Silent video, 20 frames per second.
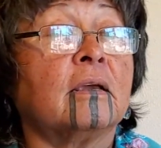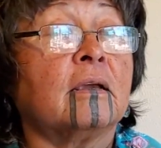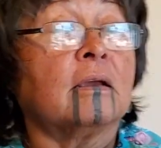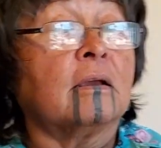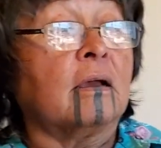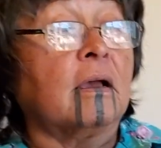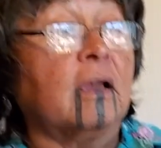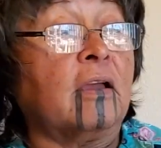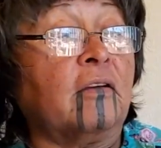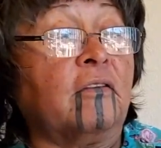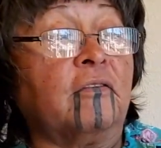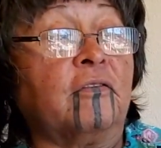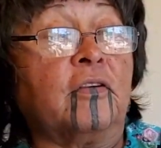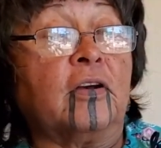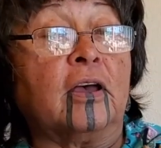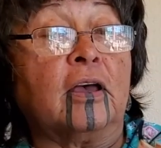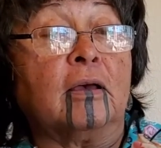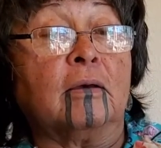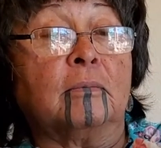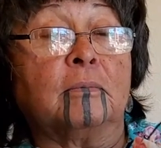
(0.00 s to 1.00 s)
I've
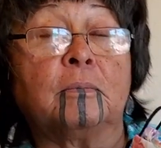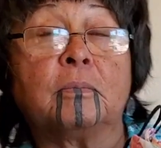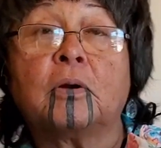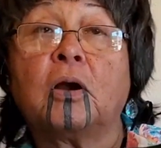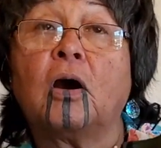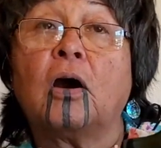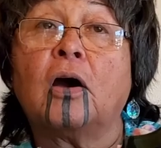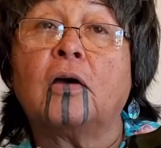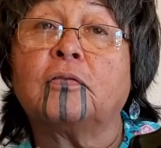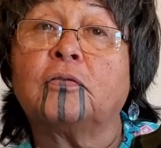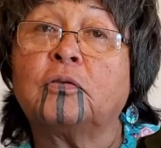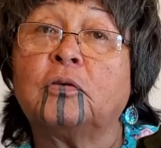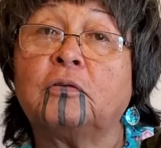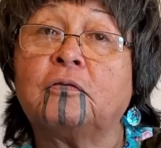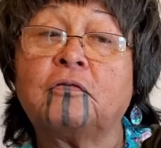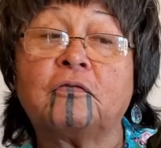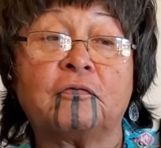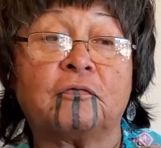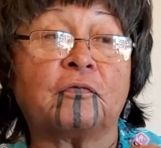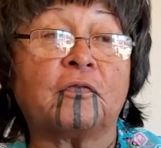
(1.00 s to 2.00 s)
gone through
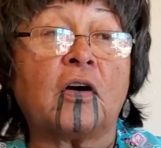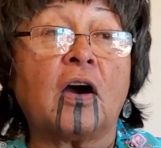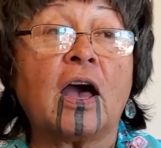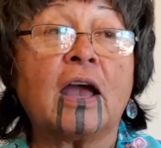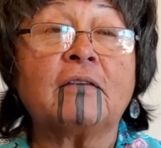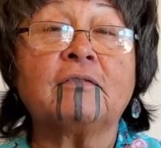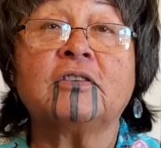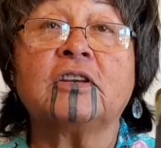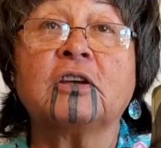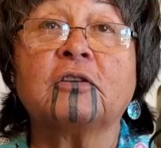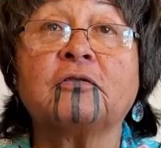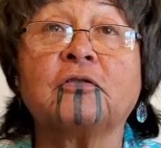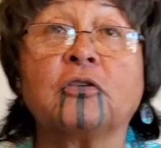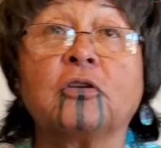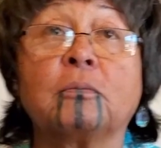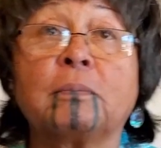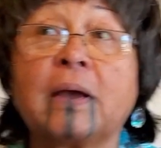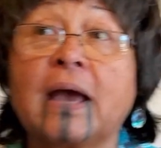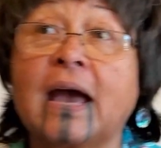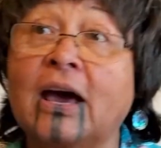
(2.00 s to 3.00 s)
5
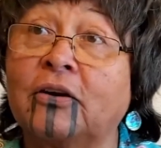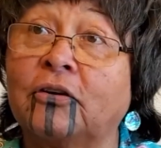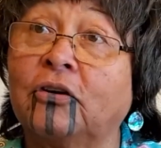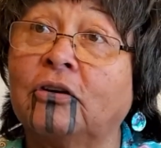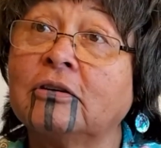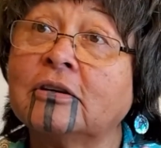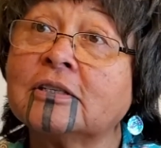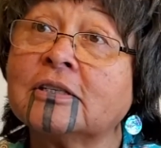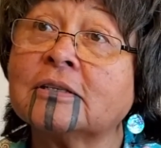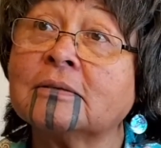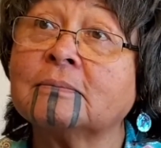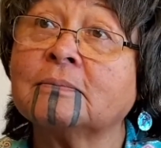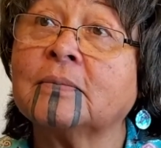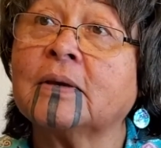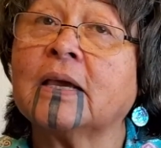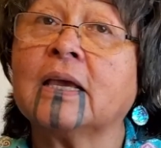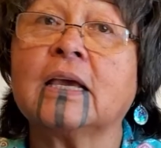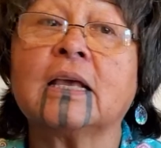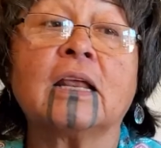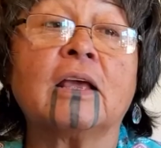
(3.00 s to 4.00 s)
different patterns,
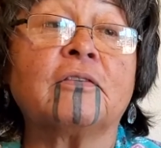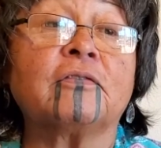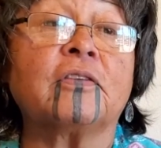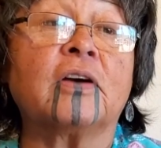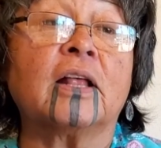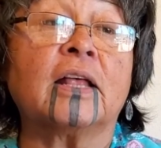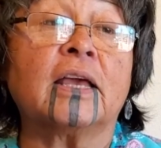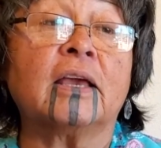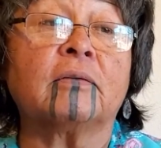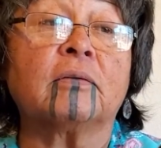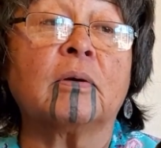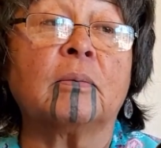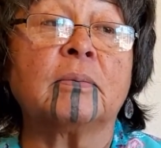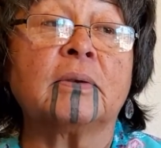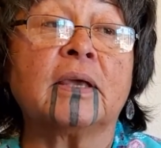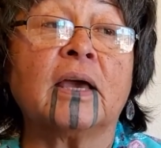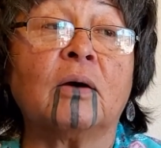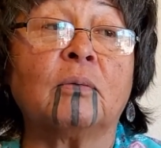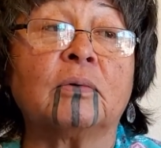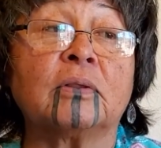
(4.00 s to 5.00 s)
and I finally had come
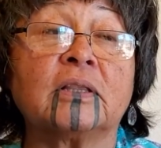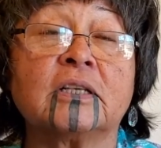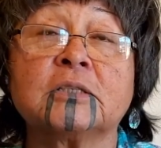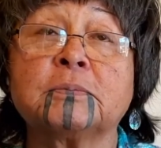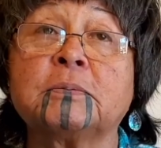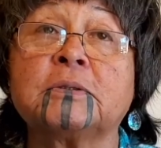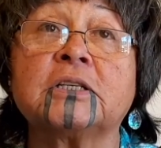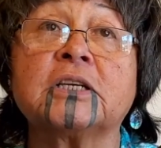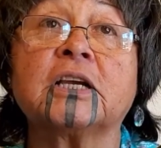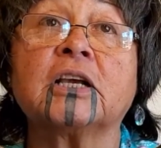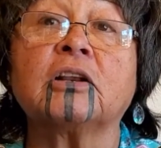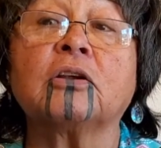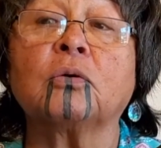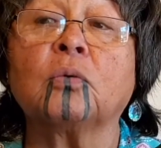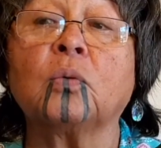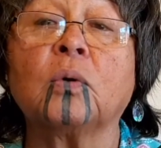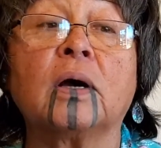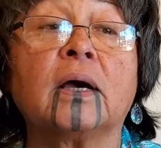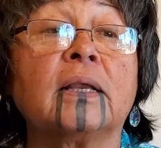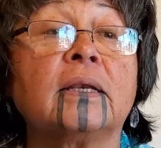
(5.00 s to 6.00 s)
down with this particular
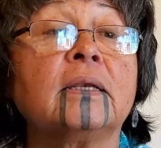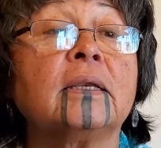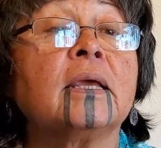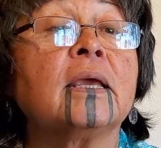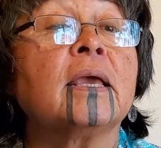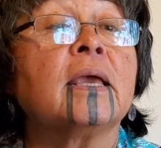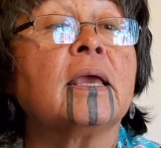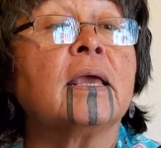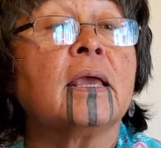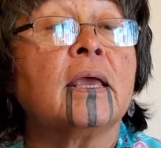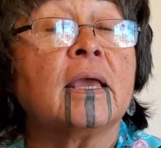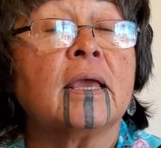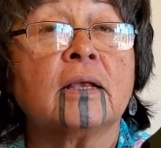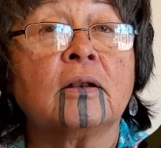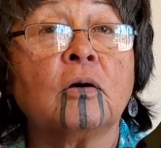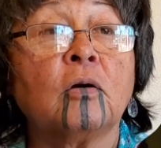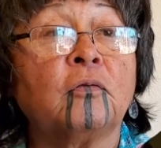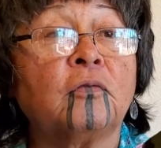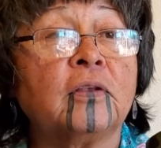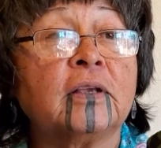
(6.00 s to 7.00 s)
one.
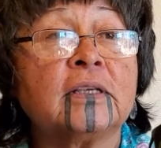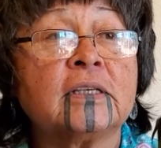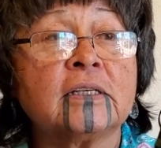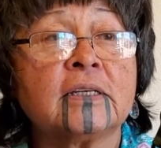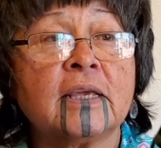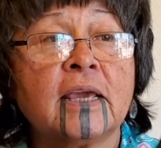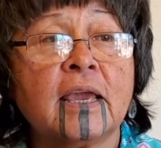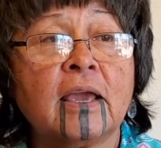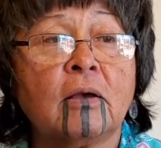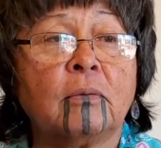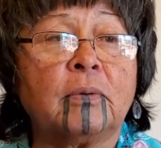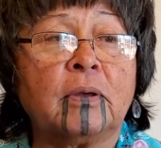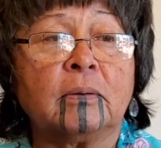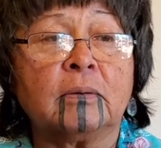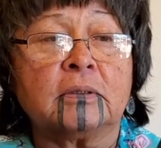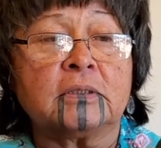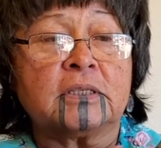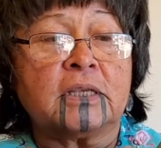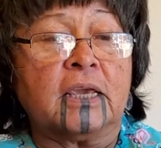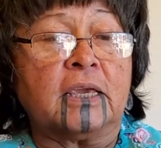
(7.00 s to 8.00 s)
And hopefully today I'll be able
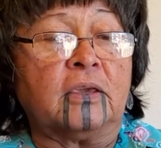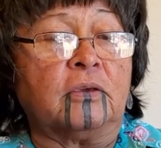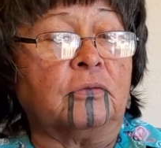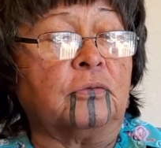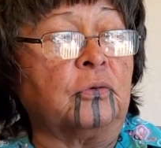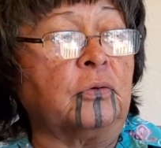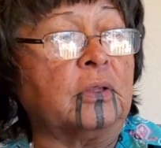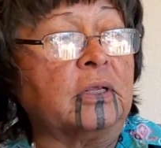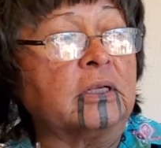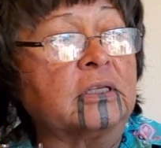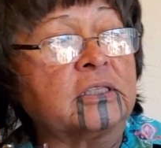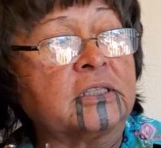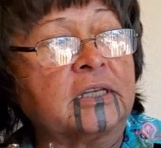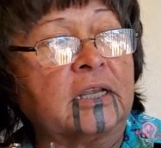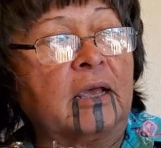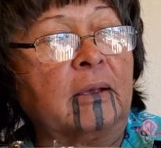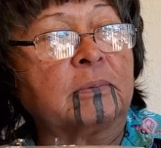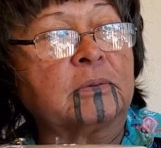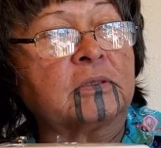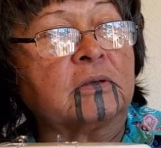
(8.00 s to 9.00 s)
to take you through the
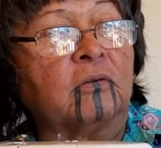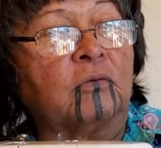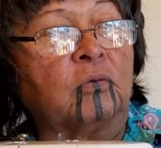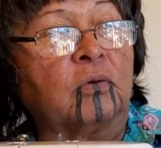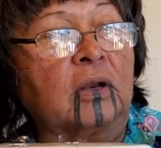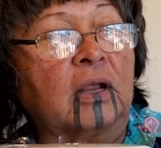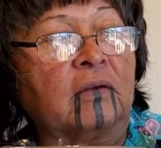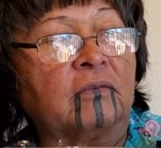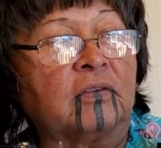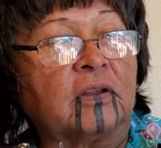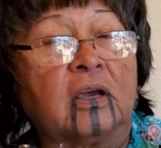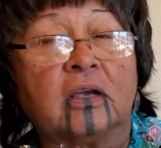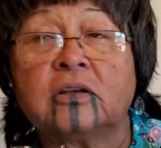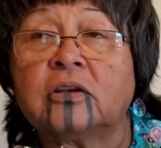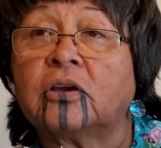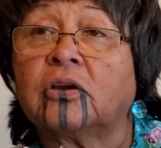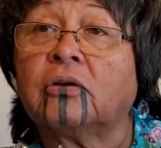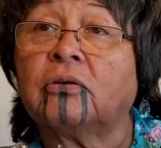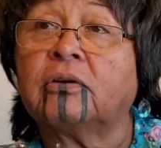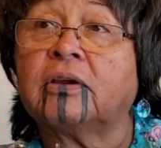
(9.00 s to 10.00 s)
steps of what I've done to
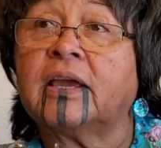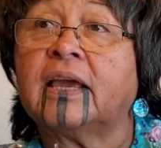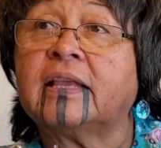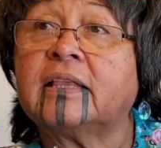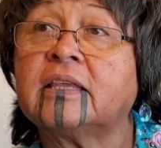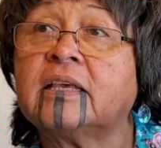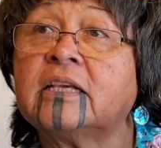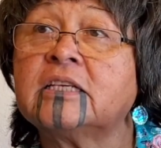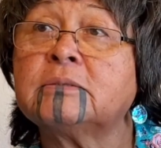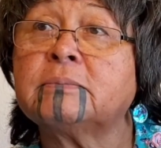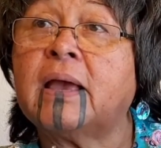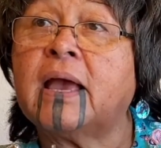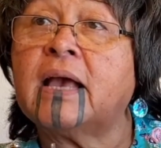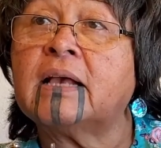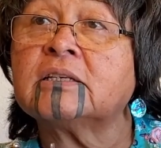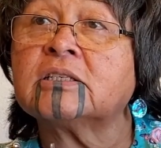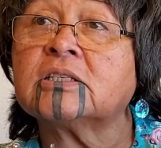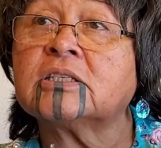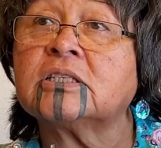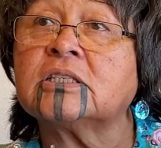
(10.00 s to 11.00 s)
create these
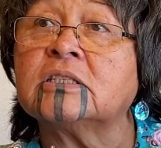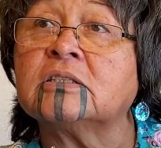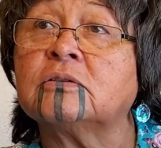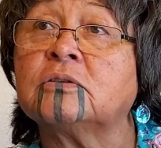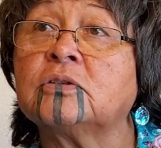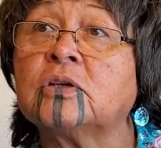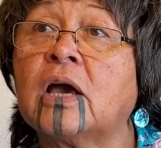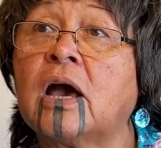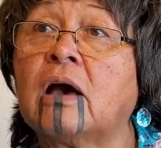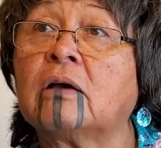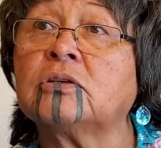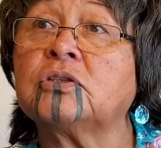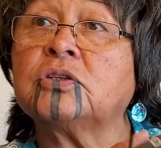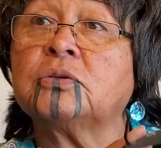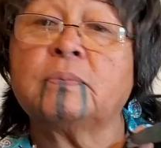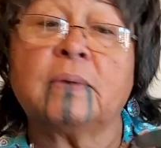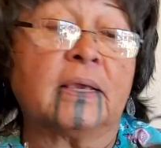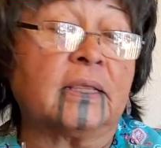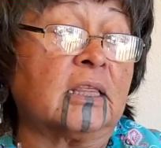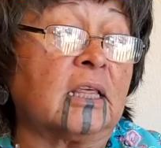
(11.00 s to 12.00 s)
masks and how to
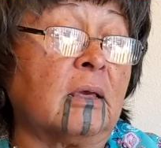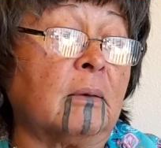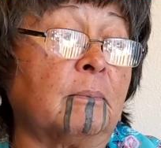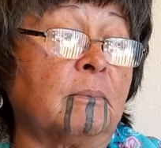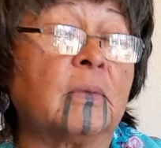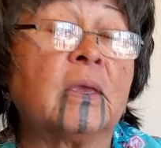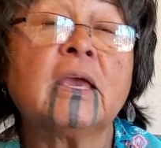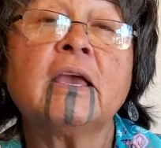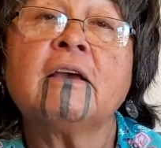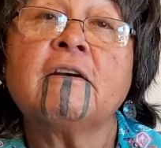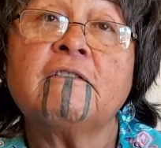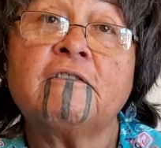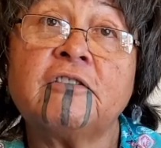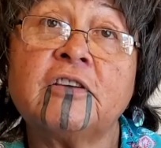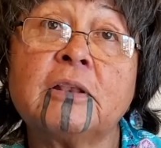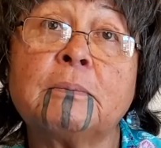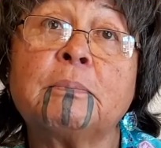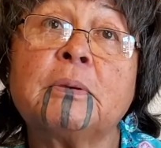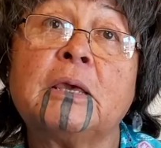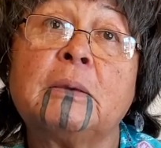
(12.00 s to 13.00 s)
make them
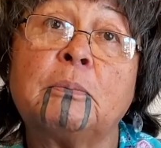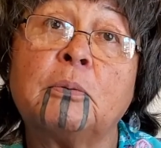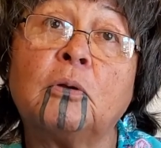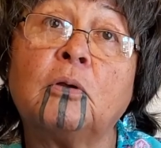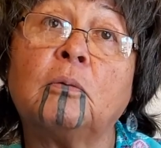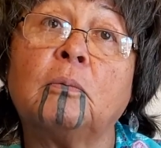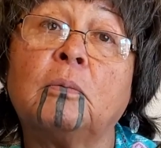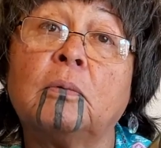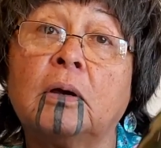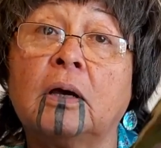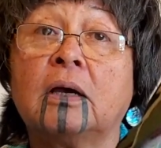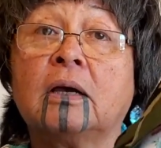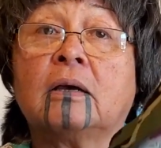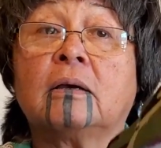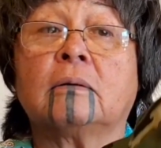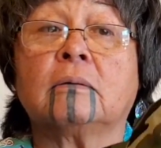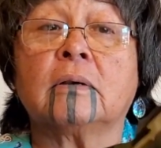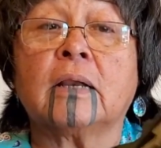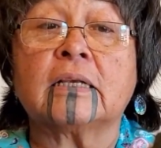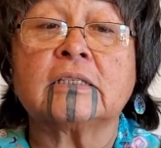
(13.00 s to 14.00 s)
fit people
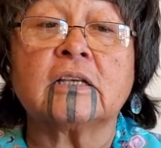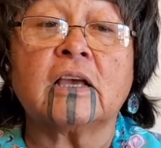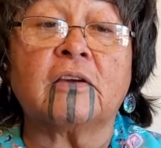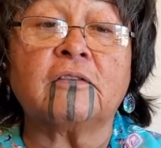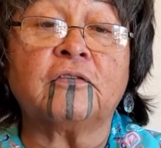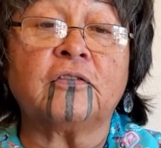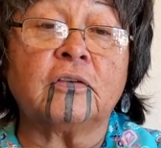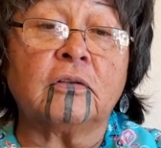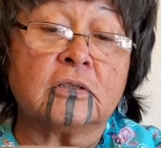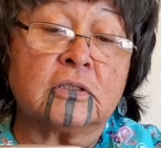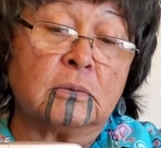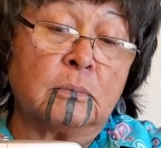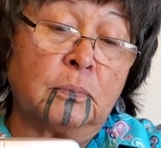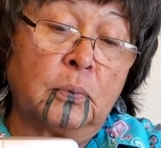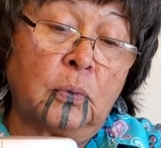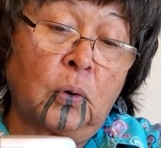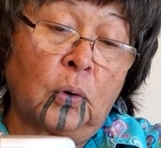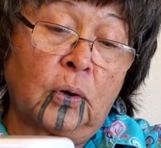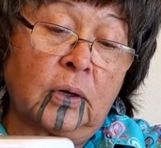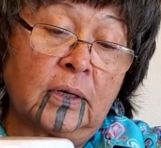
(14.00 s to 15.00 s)
as I feel is
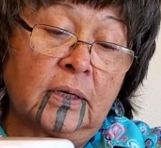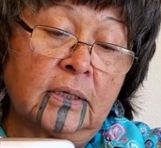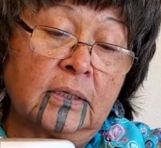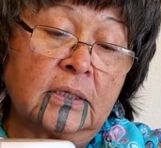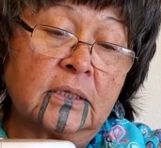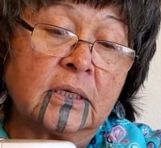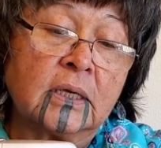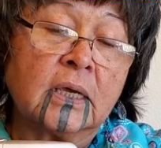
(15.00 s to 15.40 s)
important.